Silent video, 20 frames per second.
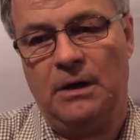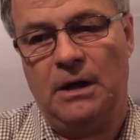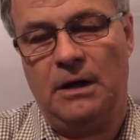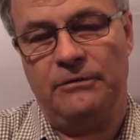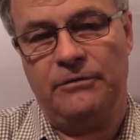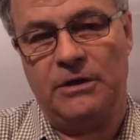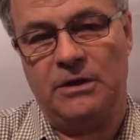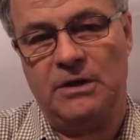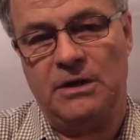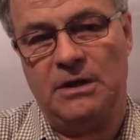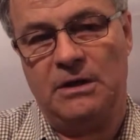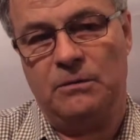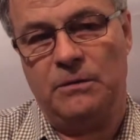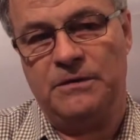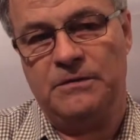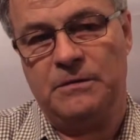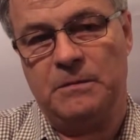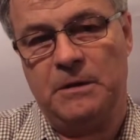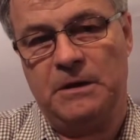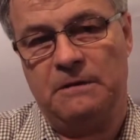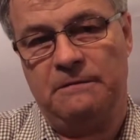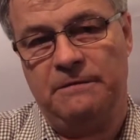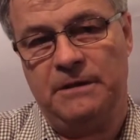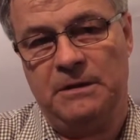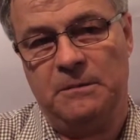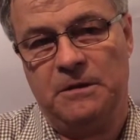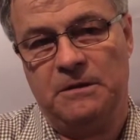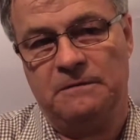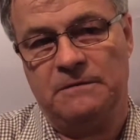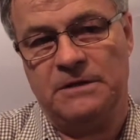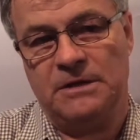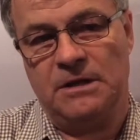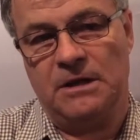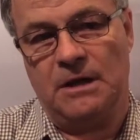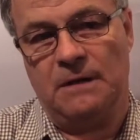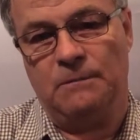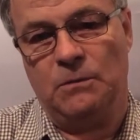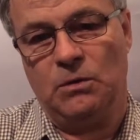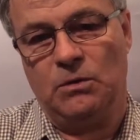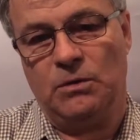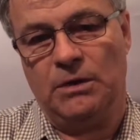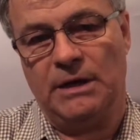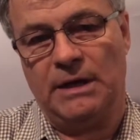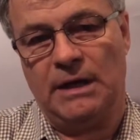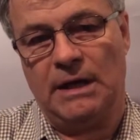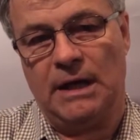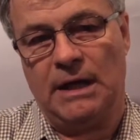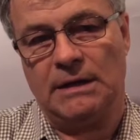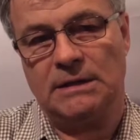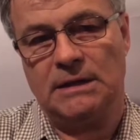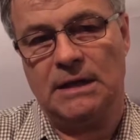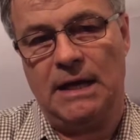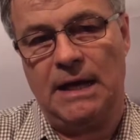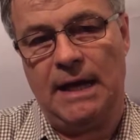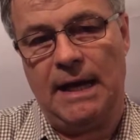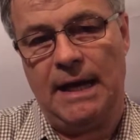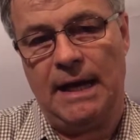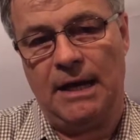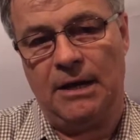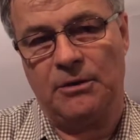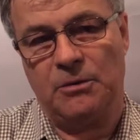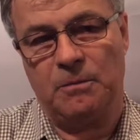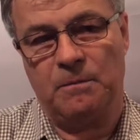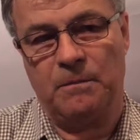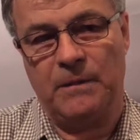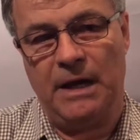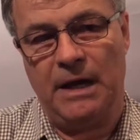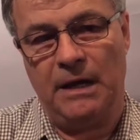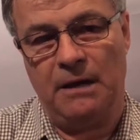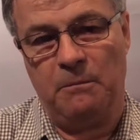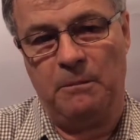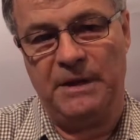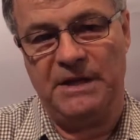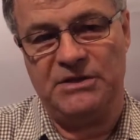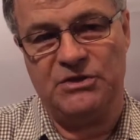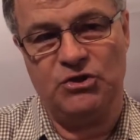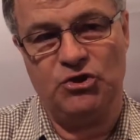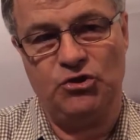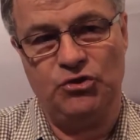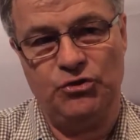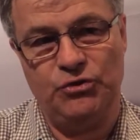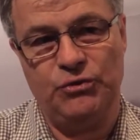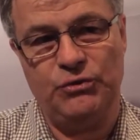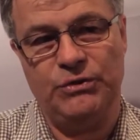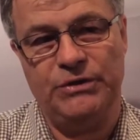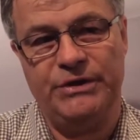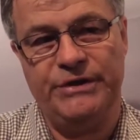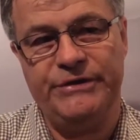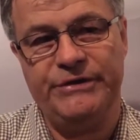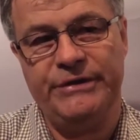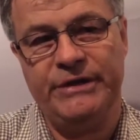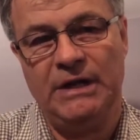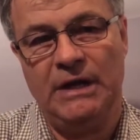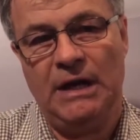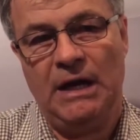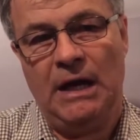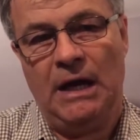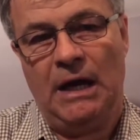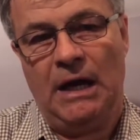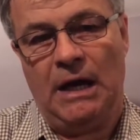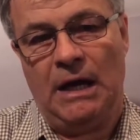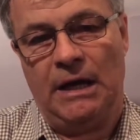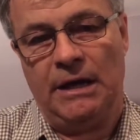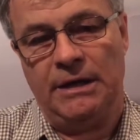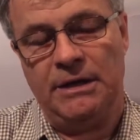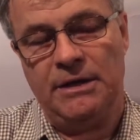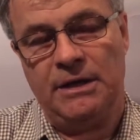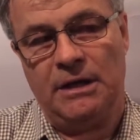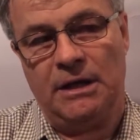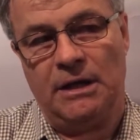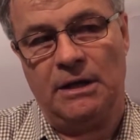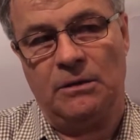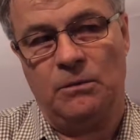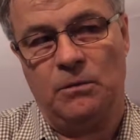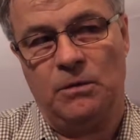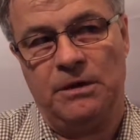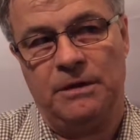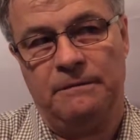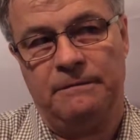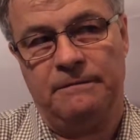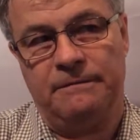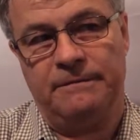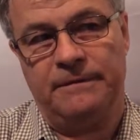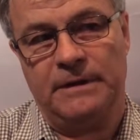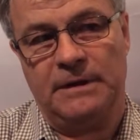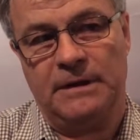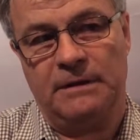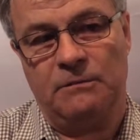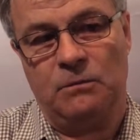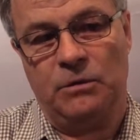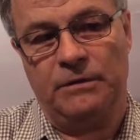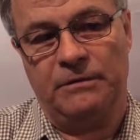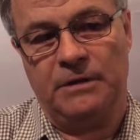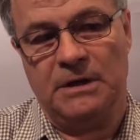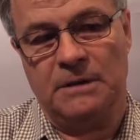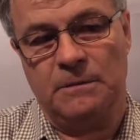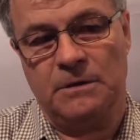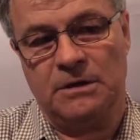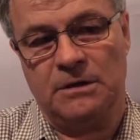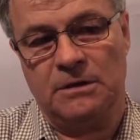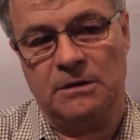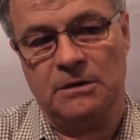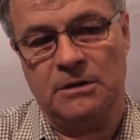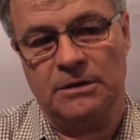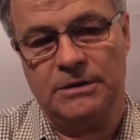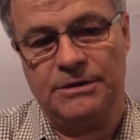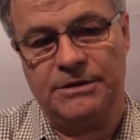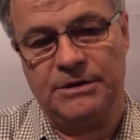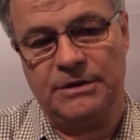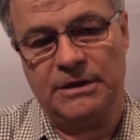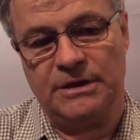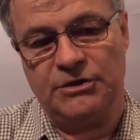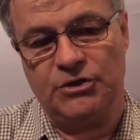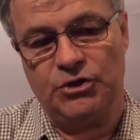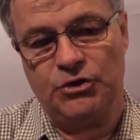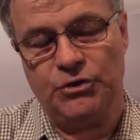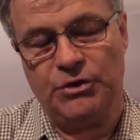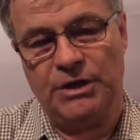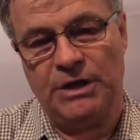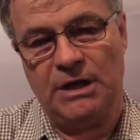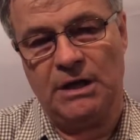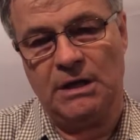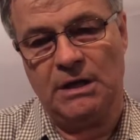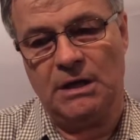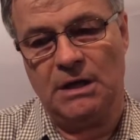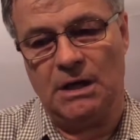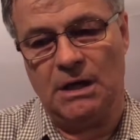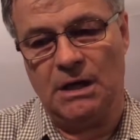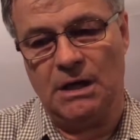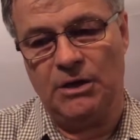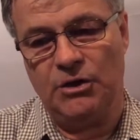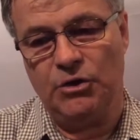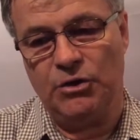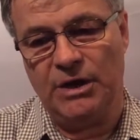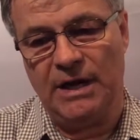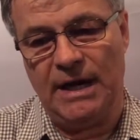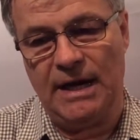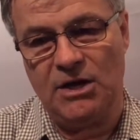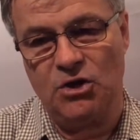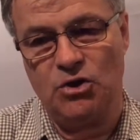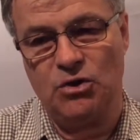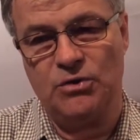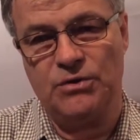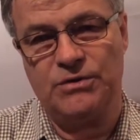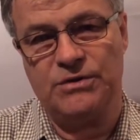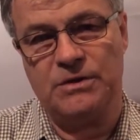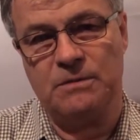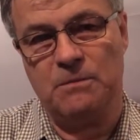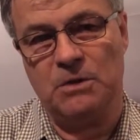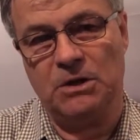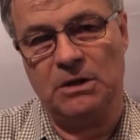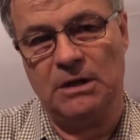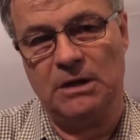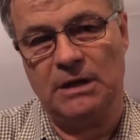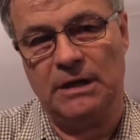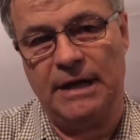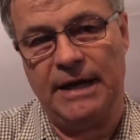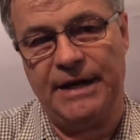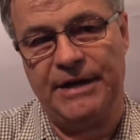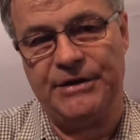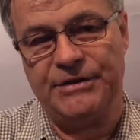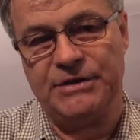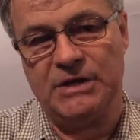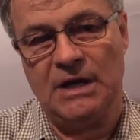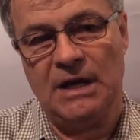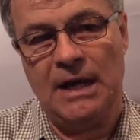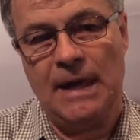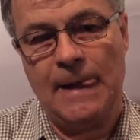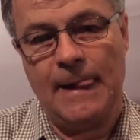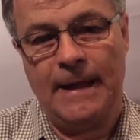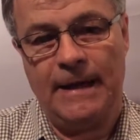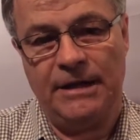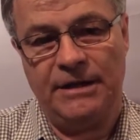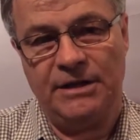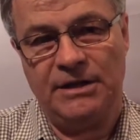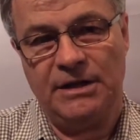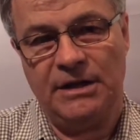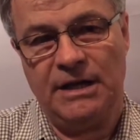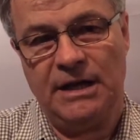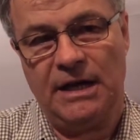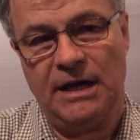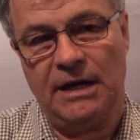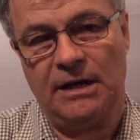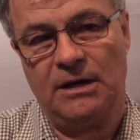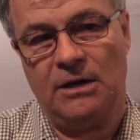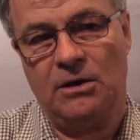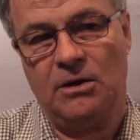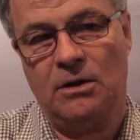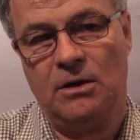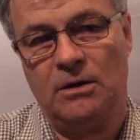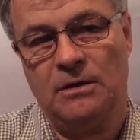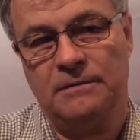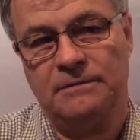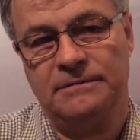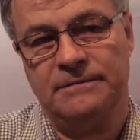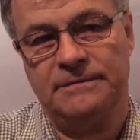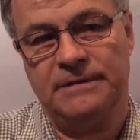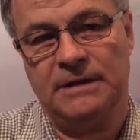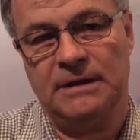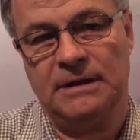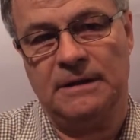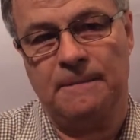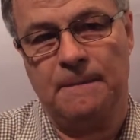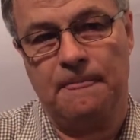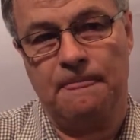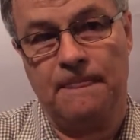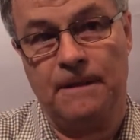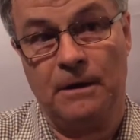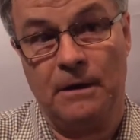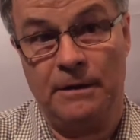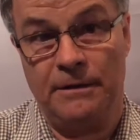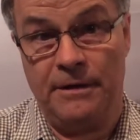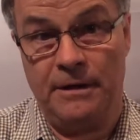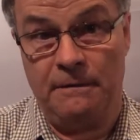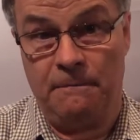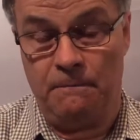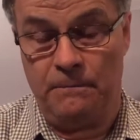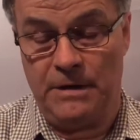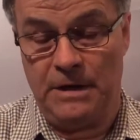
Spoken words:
over the year we've spent a fair bit of time looking at how best to do this, and in the end we've come to the conclusion that you can use the model as an indicator of the